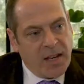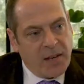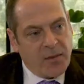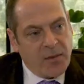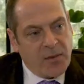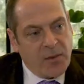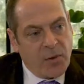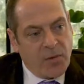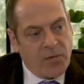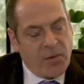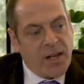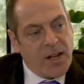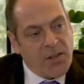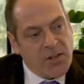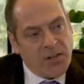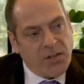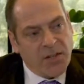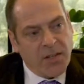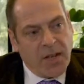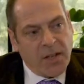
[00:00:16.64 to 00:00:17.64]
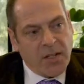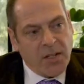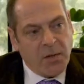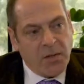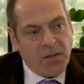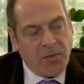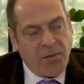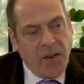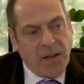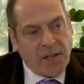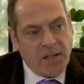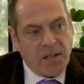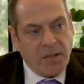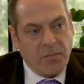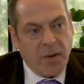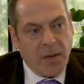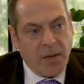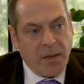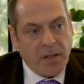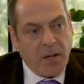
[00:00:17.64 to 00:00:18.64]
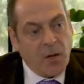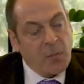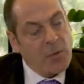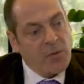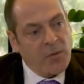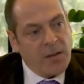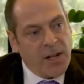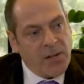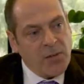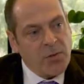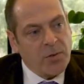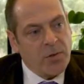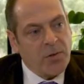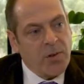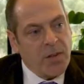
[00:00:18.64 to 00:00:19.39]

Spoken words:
how your financial sector was affected by the global financial